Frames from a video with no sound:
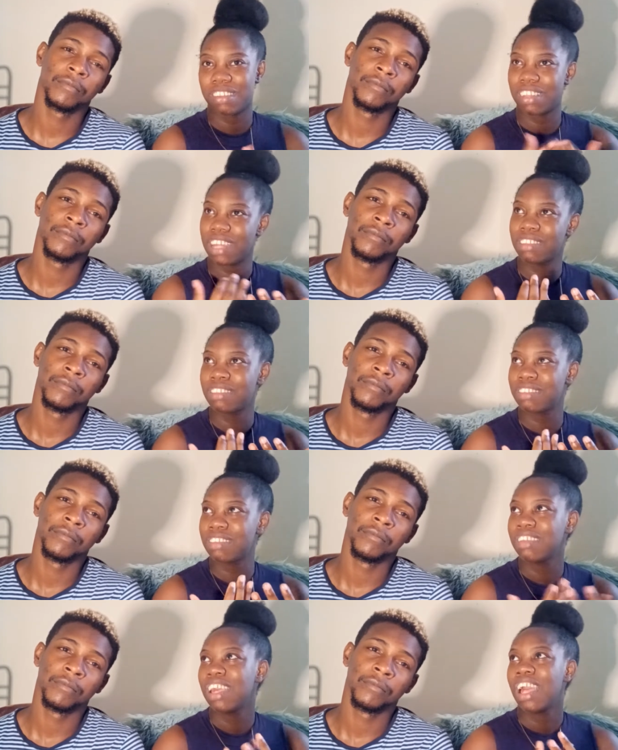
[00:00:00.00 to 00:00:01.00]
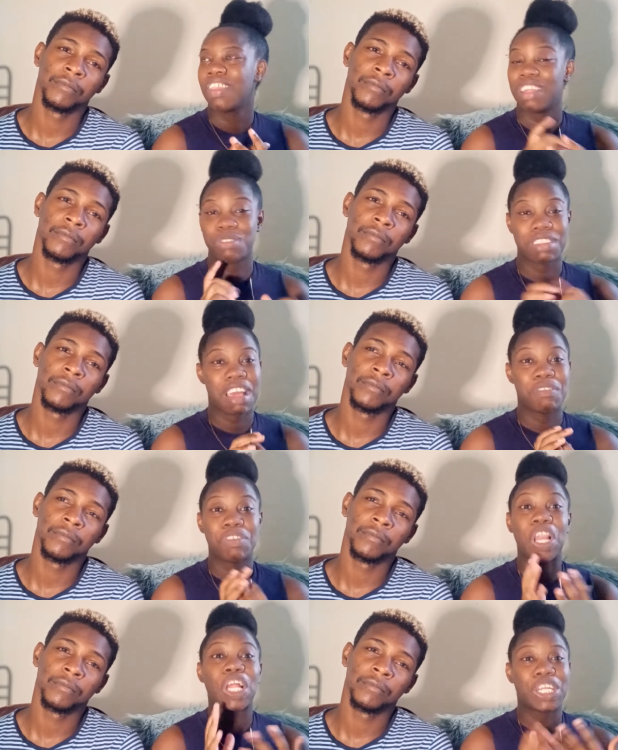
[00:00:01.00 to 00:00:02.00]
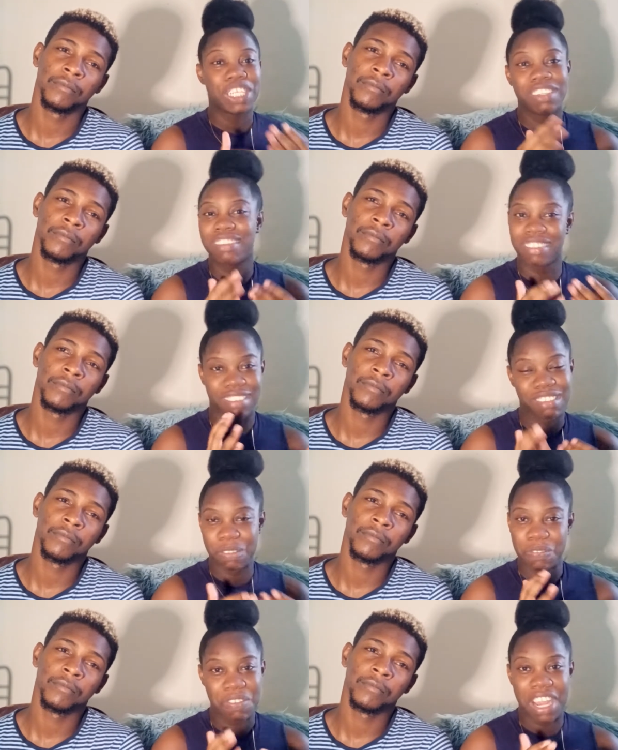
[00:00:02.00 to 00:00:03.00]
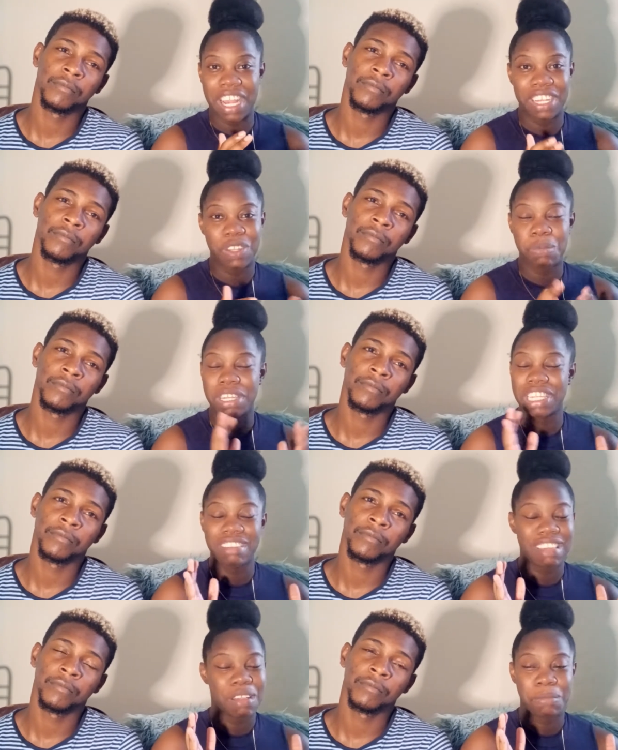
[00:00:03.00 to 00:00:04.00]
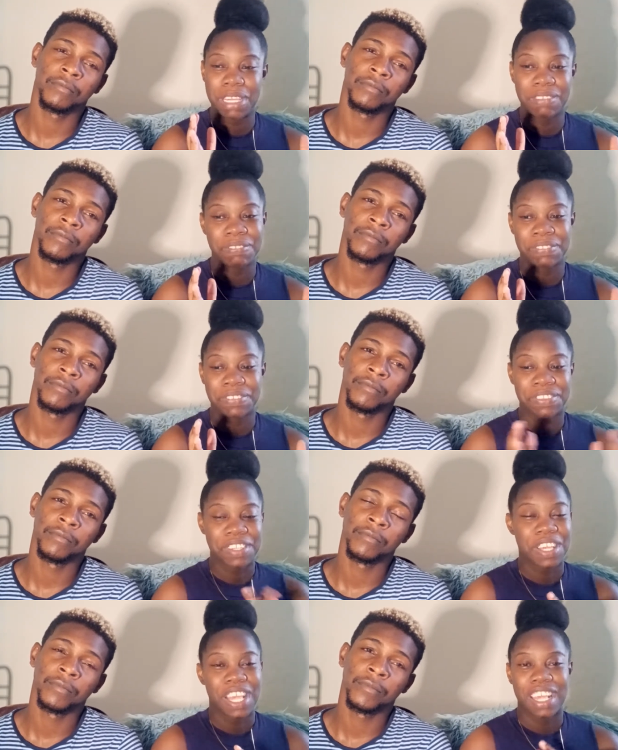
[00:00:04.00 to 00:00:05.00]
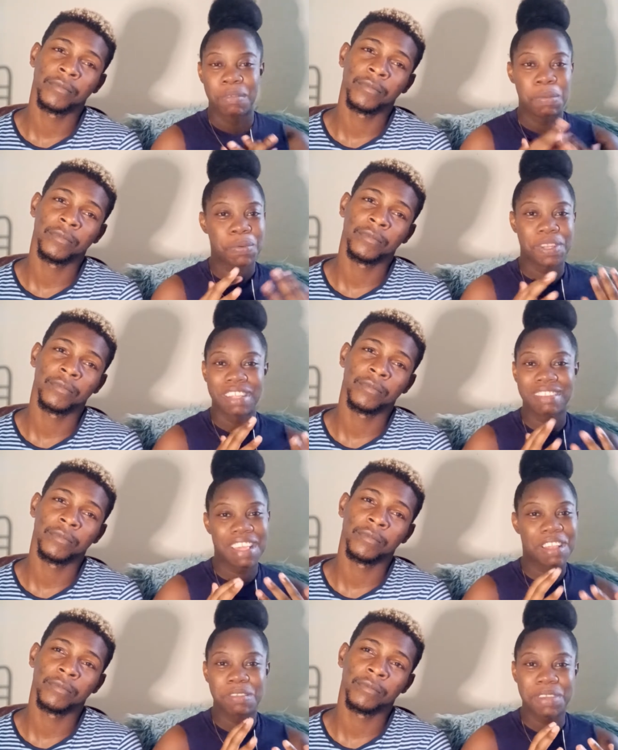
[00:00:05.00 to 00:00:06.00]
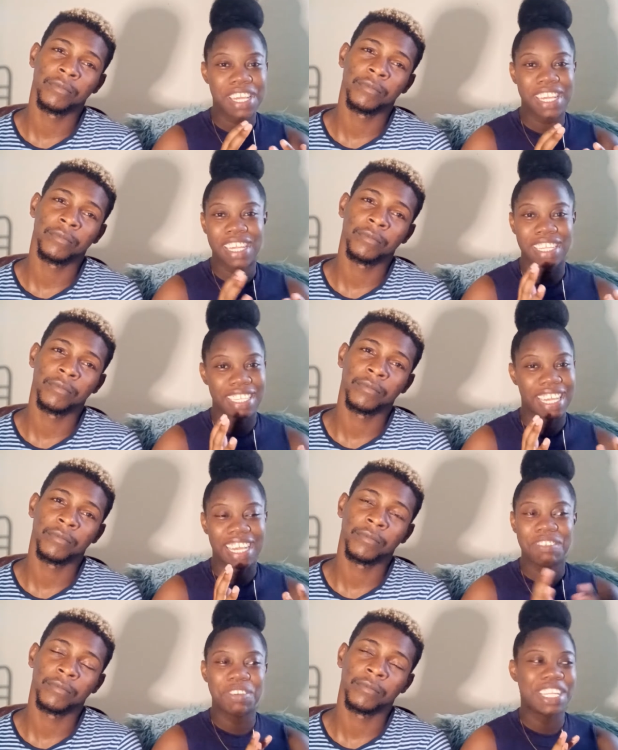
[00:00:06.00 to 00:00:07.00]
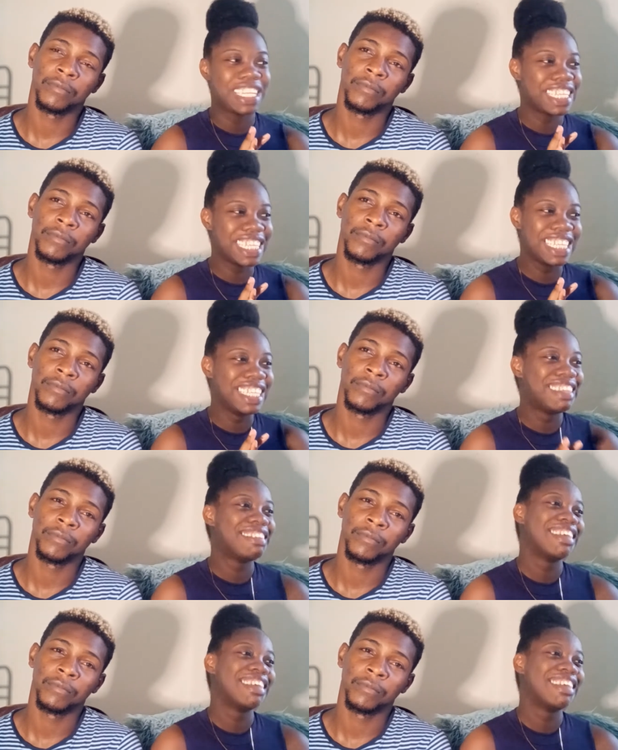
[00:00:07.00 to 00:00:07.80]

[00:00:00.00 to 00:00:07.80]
Speaker 1: so that's that's what i've learned so far nobody did tell me people could have told me yeah but they didn't